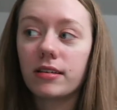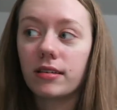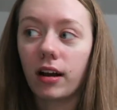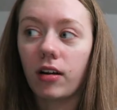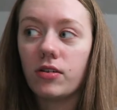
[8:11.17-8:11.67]
I was
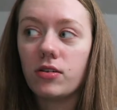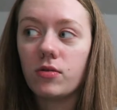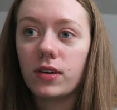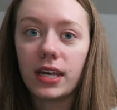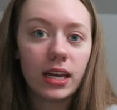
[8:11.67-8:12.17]
like, are
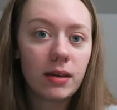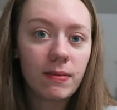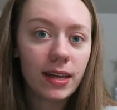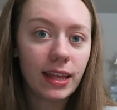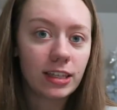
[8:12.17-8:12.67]
you kidding
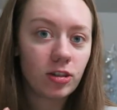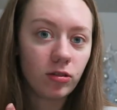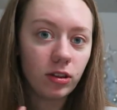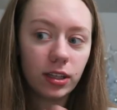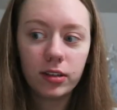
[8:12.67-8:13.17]
me? Like you
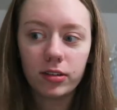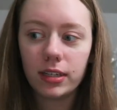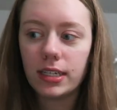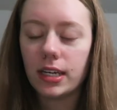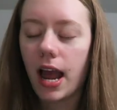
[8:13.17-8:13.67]

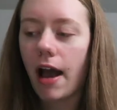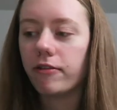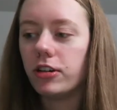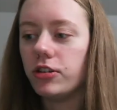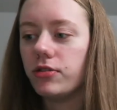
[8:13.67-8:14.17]
literally didn't have
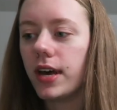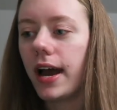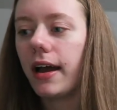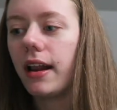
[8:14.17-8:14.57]
to do that.